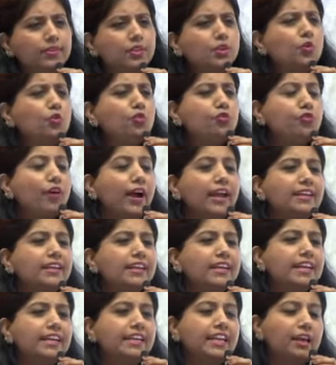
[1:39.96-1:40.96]
you
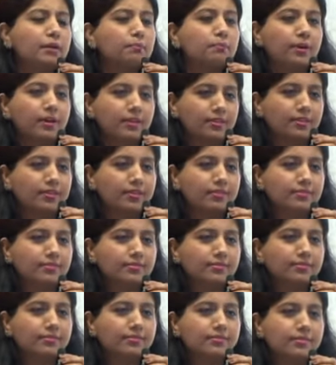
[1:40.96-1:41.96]
finally take birth
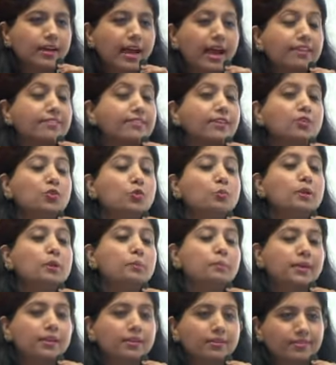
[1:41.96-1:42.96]
as a
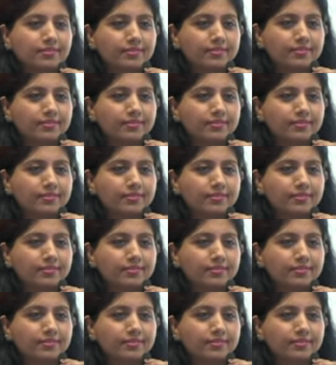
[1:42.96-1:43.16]
human being.